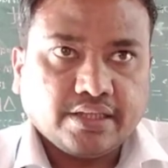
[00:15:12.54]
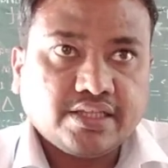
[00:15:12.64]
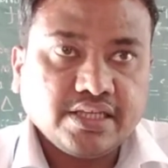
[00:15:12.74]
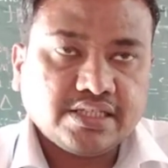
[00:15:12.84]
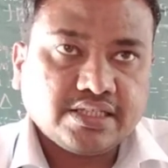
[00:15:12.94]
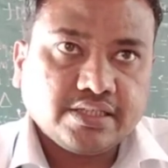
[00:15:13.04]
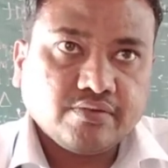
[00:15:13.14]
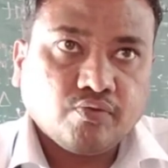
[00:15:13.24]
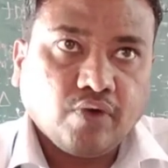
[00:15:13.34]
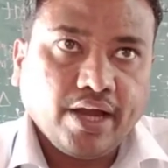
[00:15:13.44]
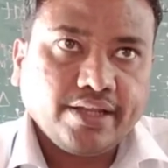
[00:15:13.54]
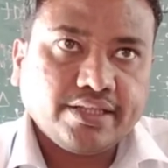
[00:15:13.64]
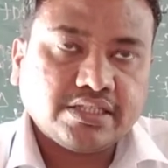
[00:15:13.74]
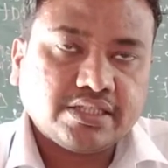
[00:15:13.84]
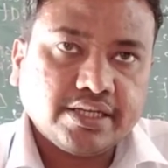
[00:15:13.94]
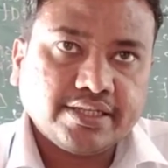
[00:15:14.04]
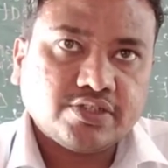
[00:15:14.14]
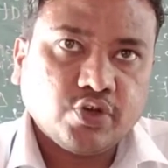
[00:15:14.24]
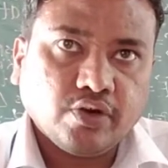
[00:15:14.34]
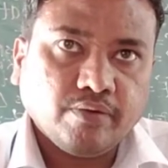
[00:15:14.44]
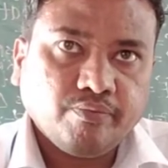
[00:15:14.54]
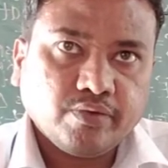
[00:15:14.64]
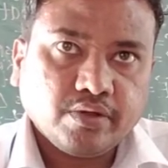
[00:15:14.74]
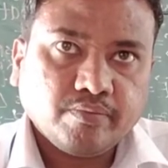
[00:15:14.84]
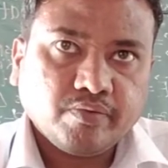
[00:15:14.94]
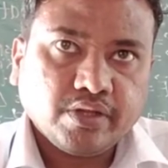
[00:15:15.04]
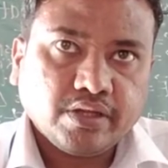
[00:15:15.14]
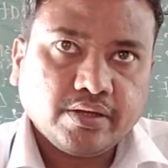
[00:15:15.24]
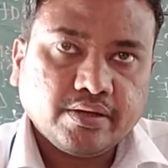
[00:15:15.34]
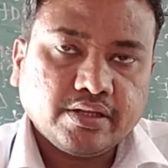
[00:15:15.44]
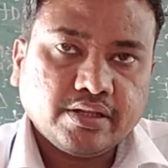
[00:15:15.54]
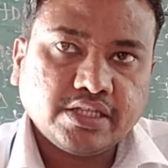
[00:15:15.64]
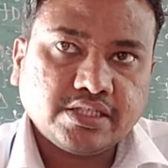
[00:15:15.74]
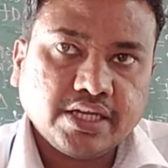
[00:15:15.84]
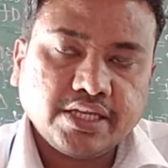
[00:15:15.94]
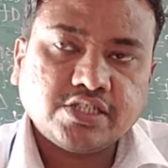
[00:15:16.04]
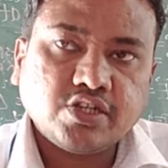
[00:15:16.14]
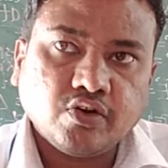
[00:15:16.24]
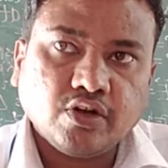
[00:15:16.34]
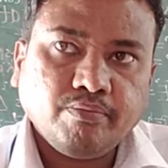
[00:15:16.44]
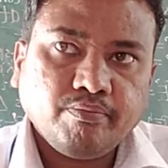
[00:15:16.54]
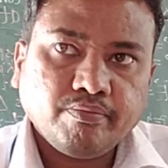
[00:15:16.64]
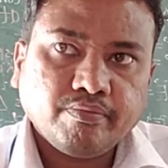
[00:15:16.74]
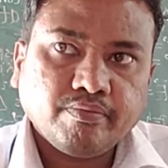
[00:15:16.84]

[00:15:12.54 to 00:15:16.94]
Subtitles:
This why this theory is developed. This theory is developed